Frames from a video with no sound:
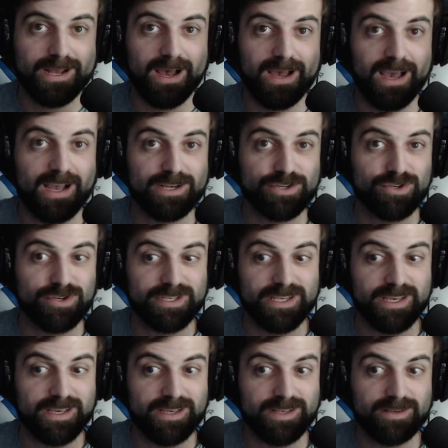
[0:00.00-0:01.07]
I actually
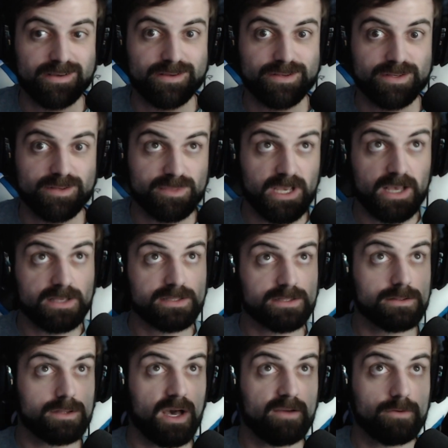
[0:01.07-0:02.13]
did some
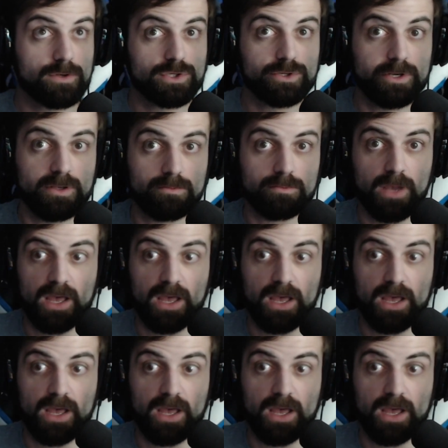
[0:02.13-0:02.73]
tests live on stream,